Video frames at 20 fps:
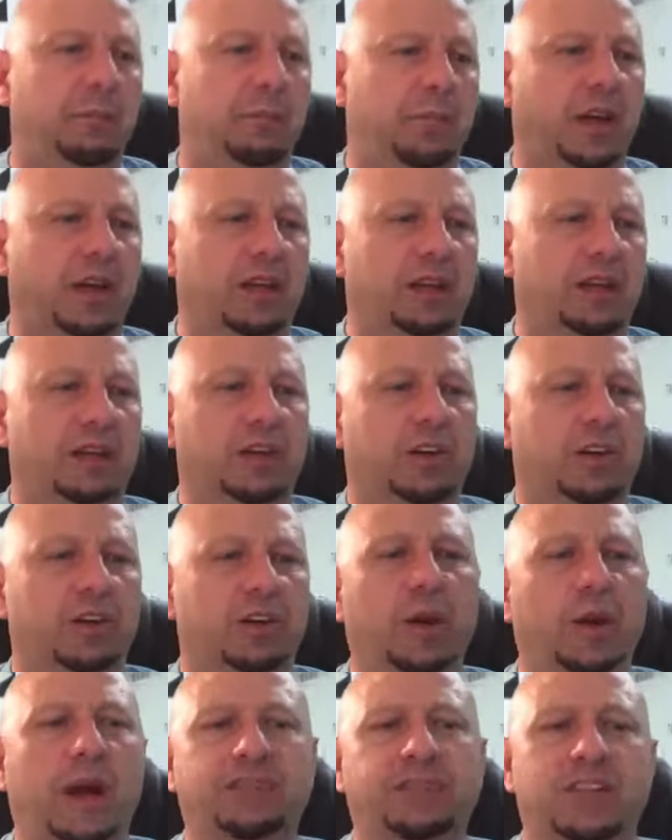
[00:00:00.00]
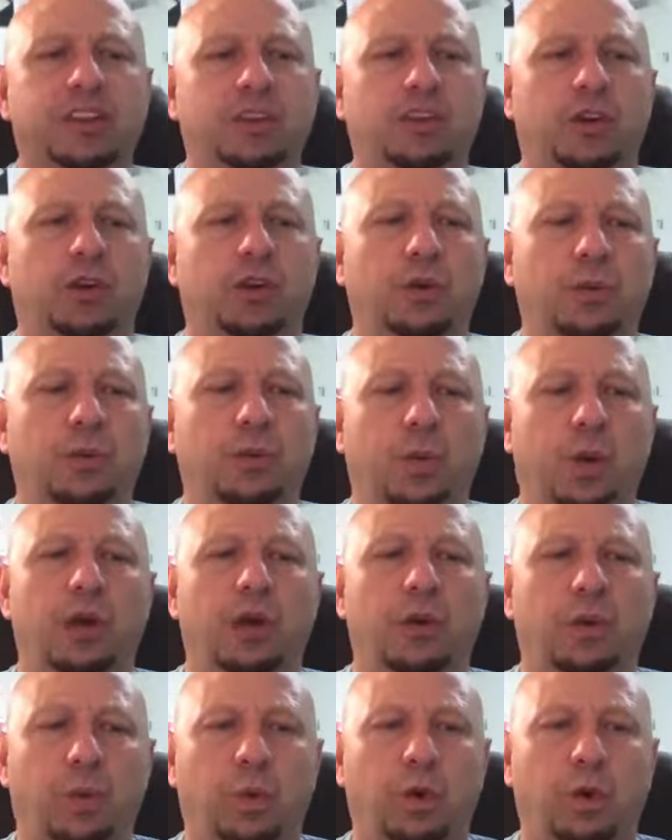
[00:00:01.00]
But, you know, you have to do
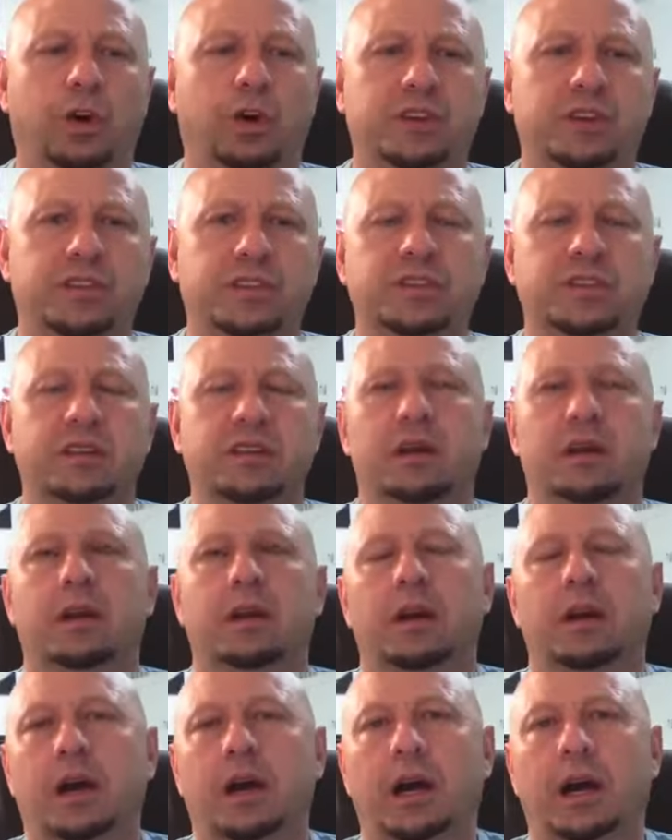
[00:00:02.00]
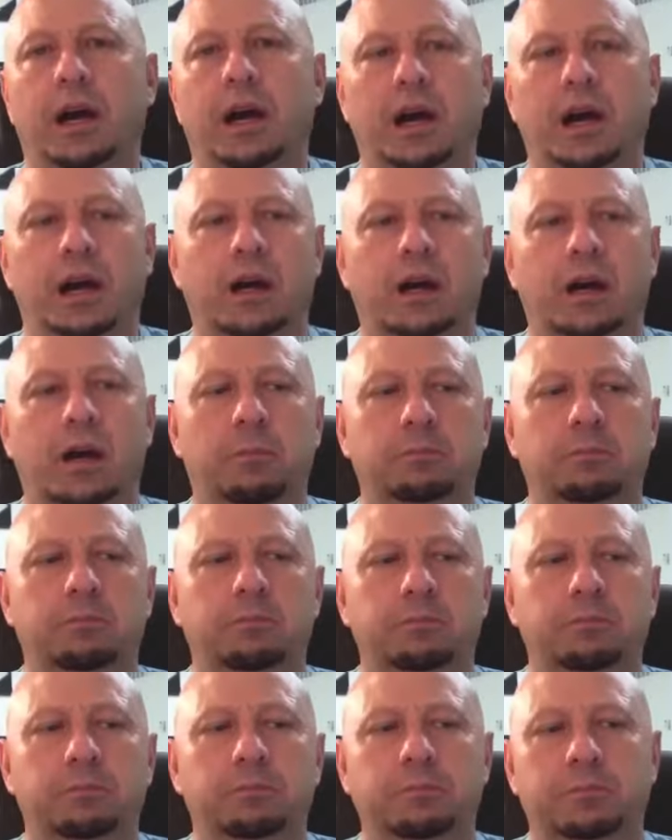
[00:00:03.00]
what works, um,
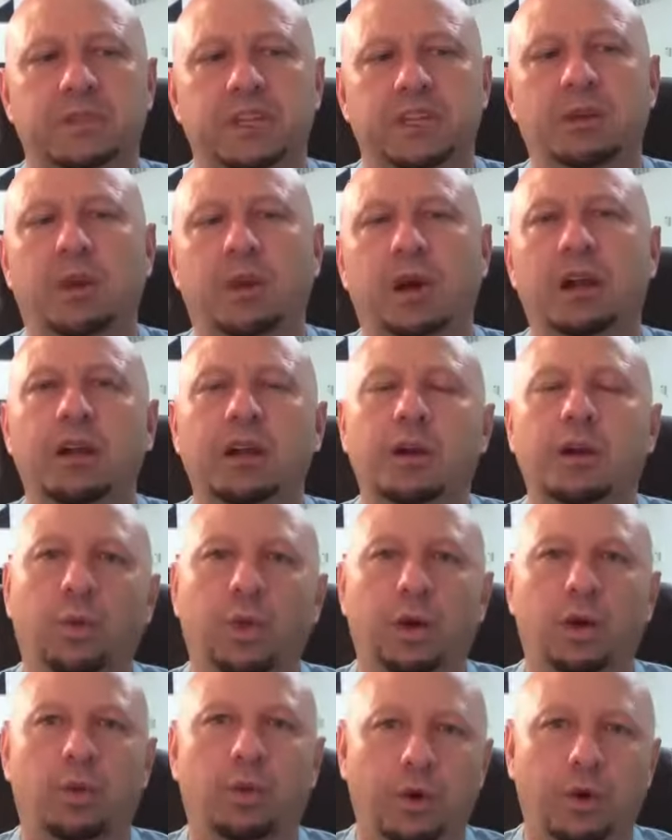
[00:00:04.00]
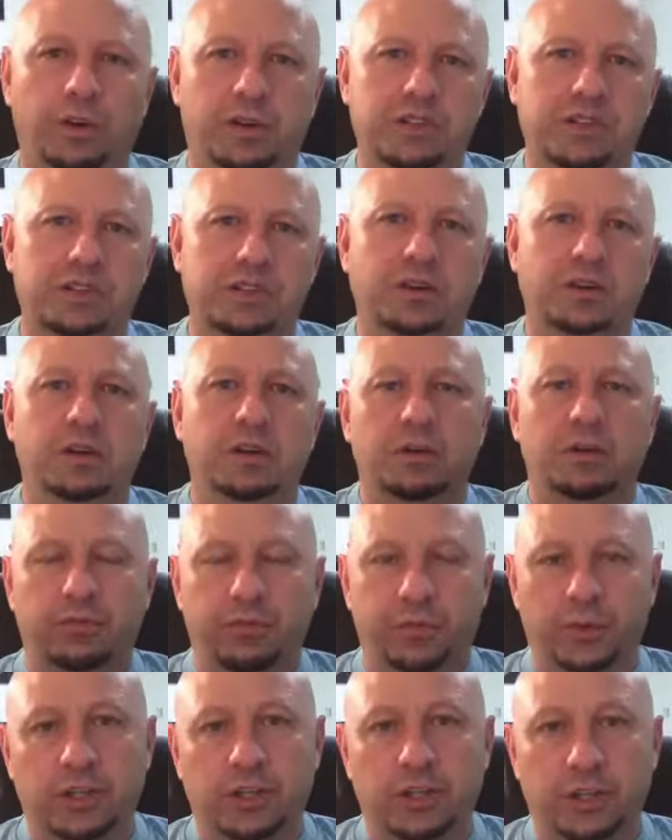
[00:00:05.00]
you know what, what works
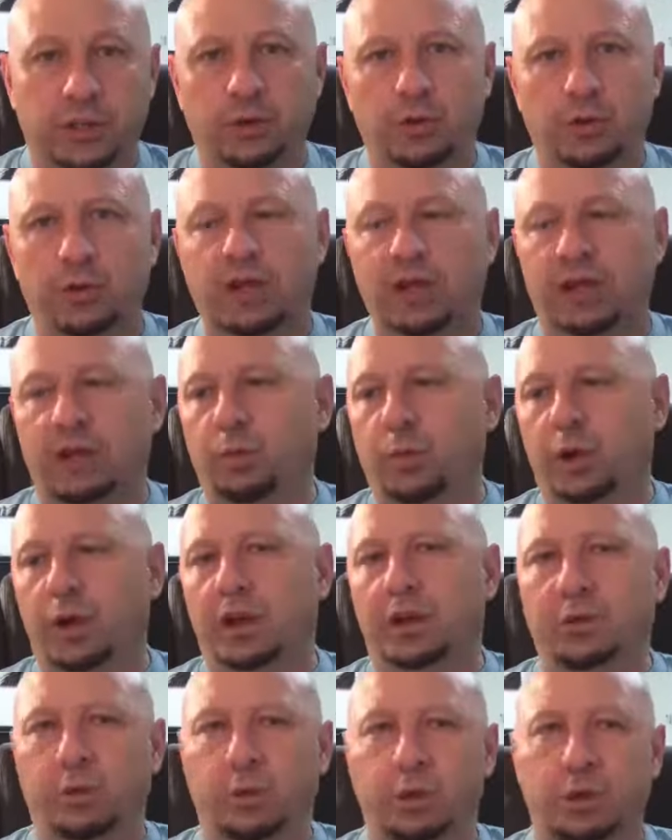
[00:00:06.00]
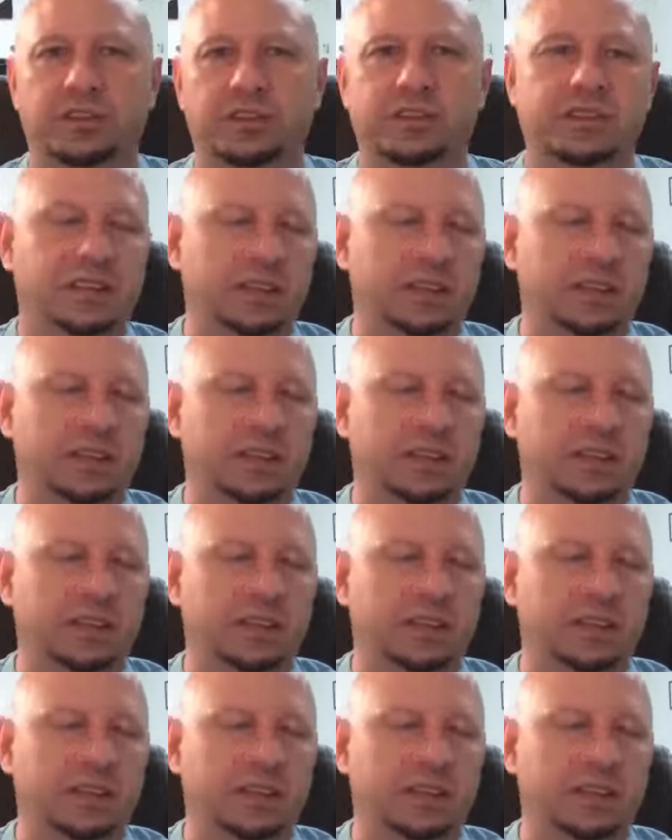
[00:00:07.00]
for you and what works.